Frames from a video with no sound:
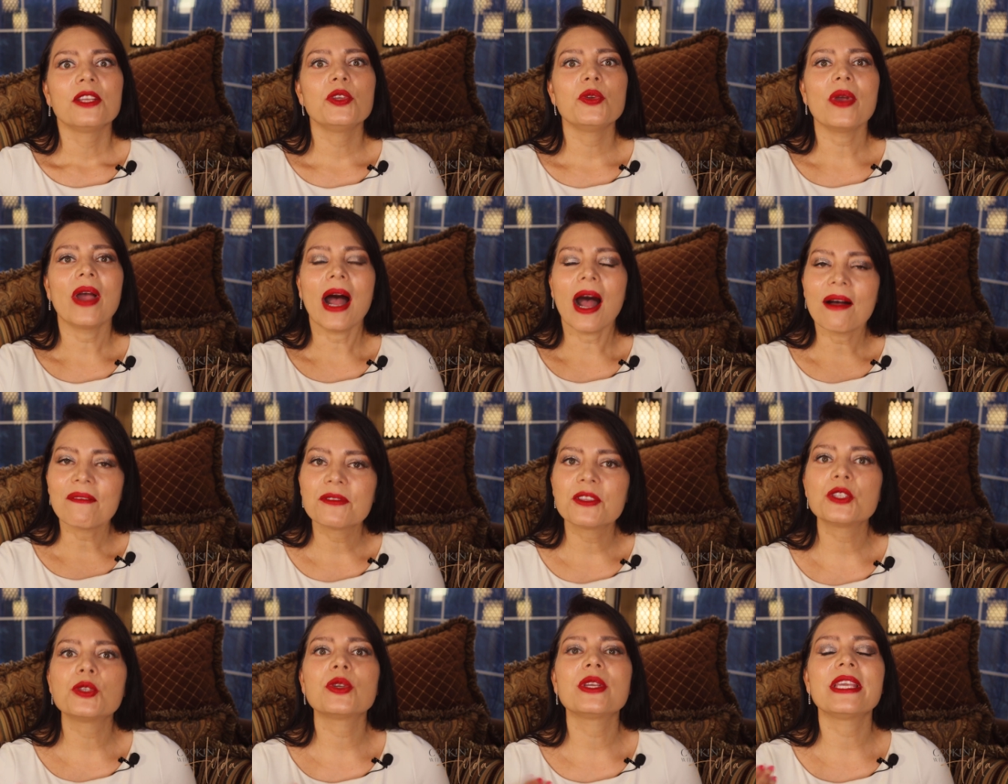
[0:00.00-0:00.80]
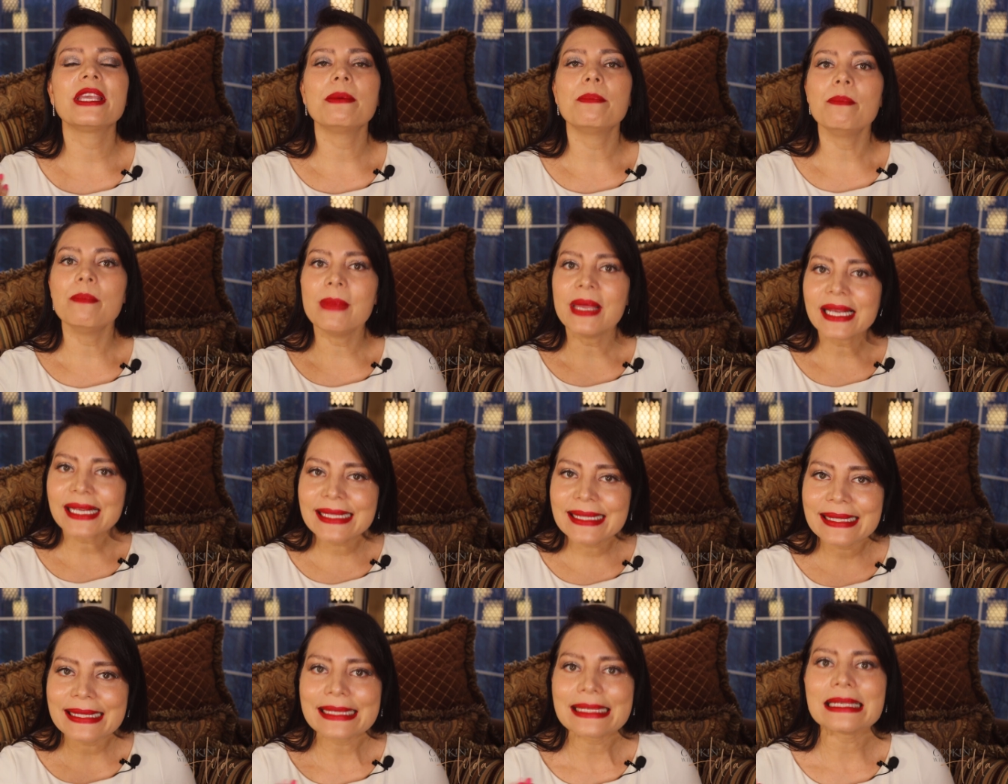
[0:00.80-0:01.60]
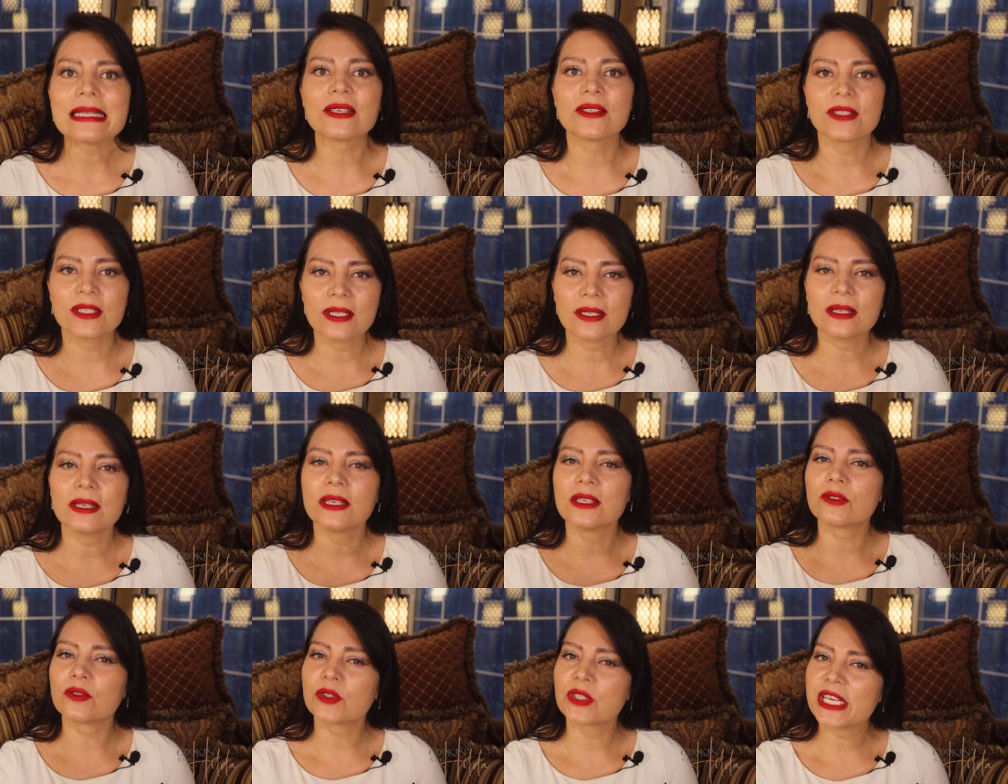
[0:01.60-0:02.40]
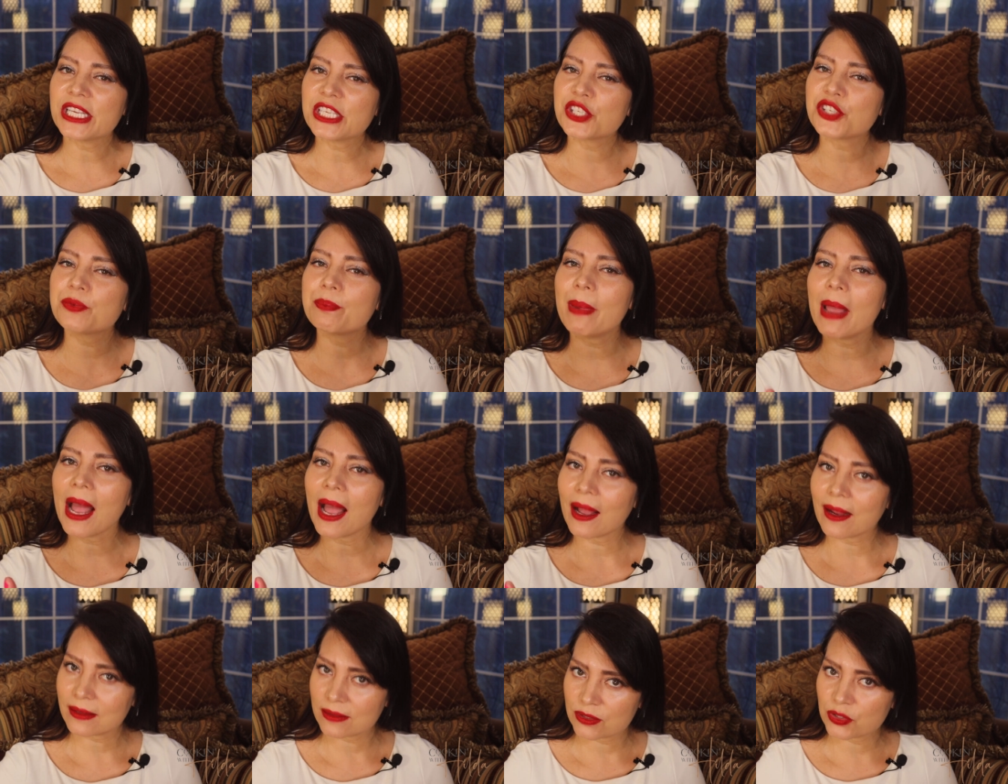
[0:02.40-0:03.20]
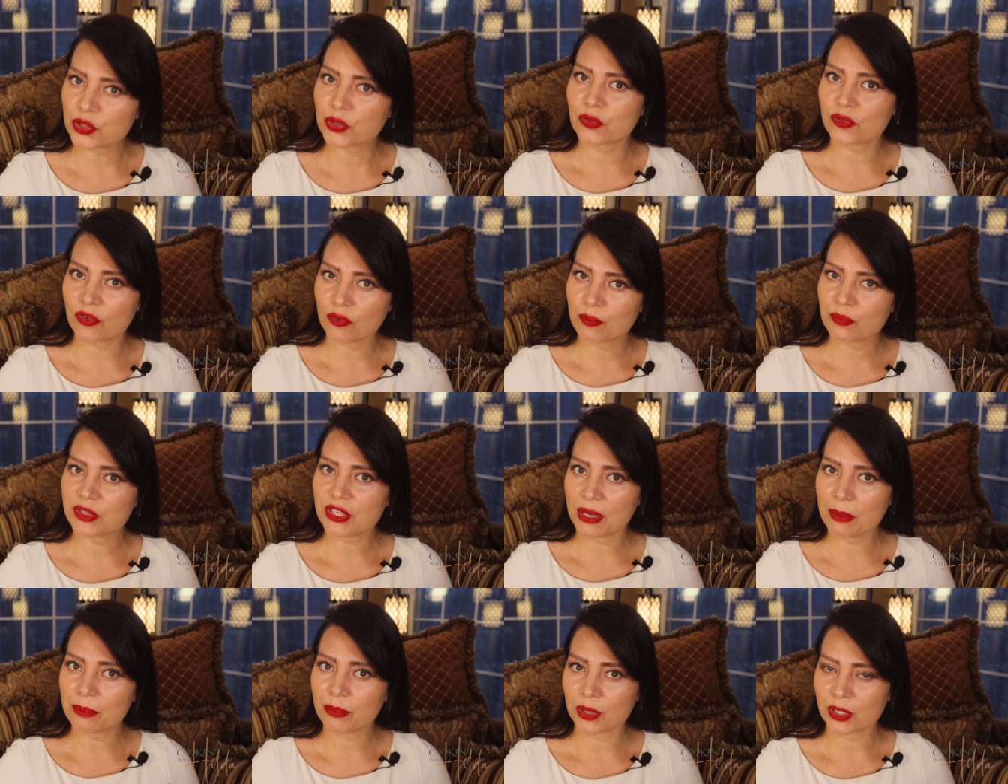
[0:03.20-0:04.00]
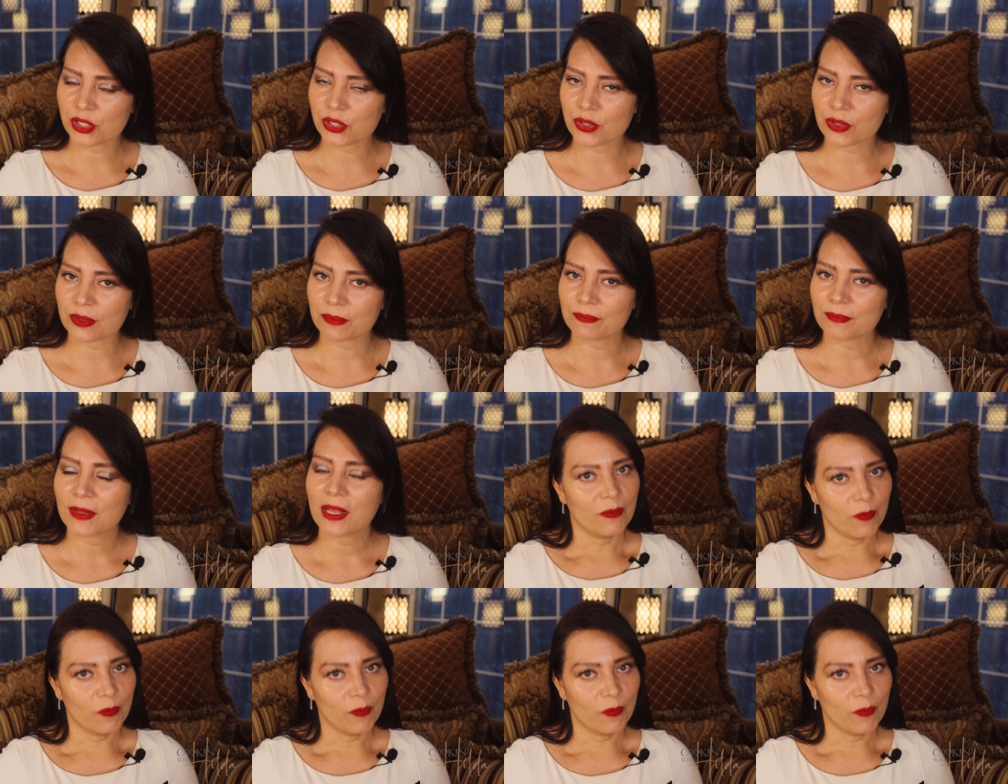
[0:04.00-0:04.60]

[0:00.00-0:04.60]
You have to keep mixing until it reaches back to room temperature.